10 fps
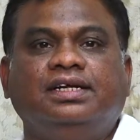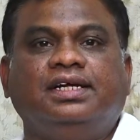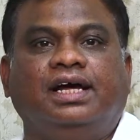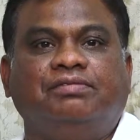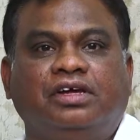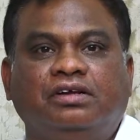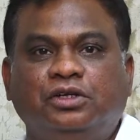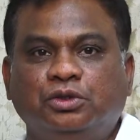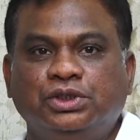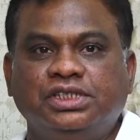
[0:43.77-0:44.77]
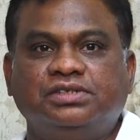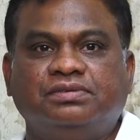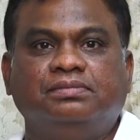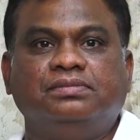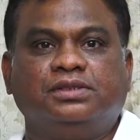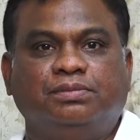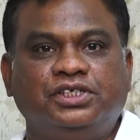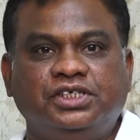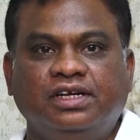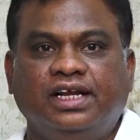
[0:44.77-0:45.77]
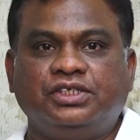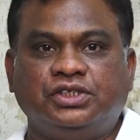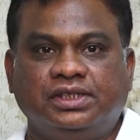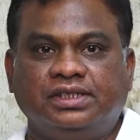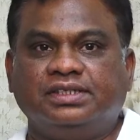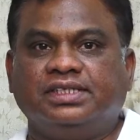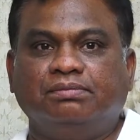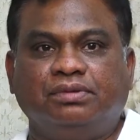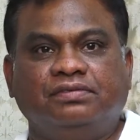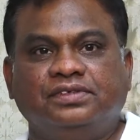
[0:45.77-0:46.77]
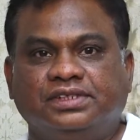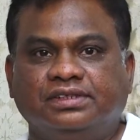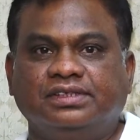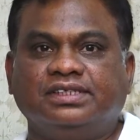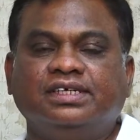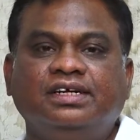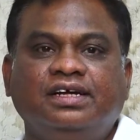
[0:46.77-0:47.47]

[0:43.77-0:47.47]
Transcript: having tuitions from special lecturers and professors